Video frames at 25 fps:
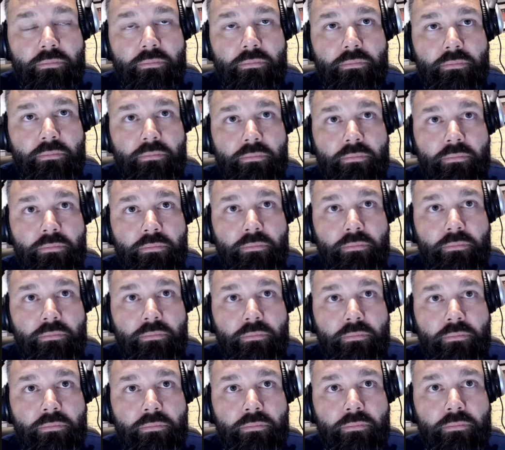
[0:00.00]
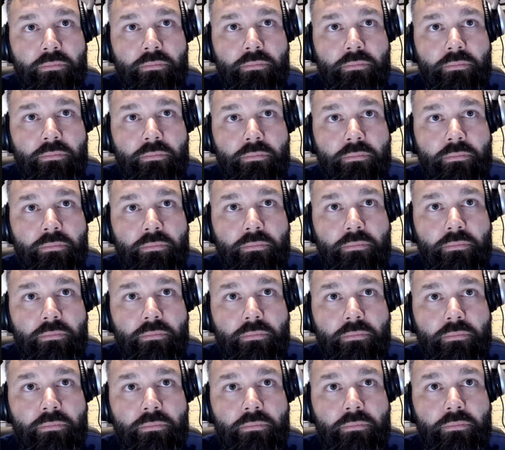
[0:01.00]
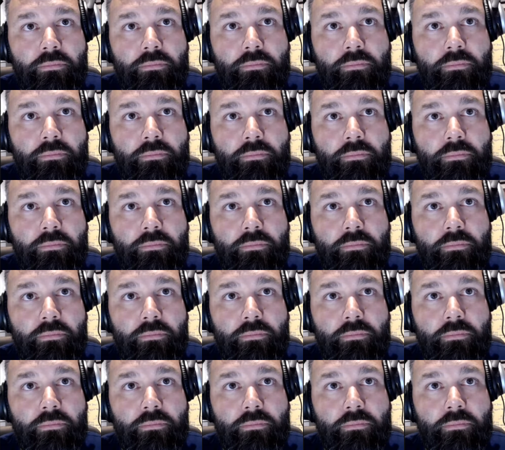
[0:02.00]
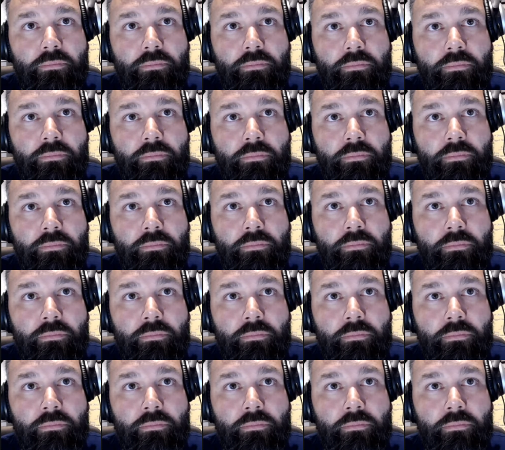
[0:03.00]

The person shown says nothing.